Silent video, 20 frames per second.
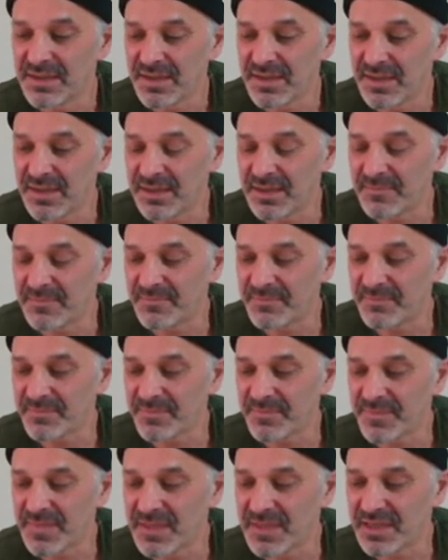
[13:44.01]
and
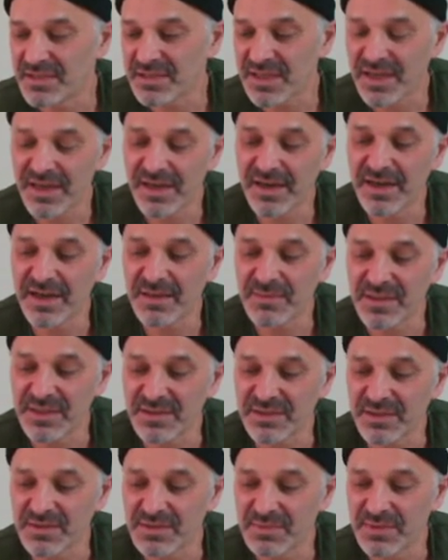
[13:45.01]
it's kind of odd,
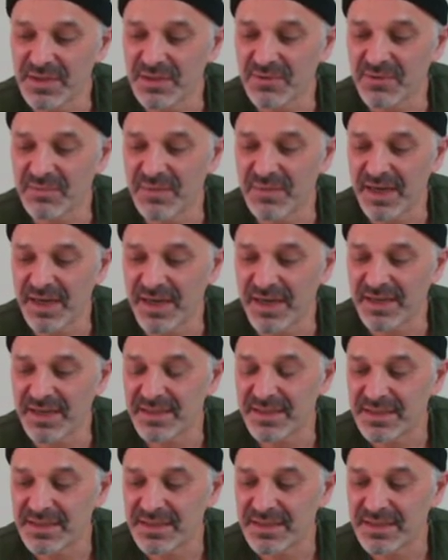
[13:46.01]
because I was speaking with my aunt,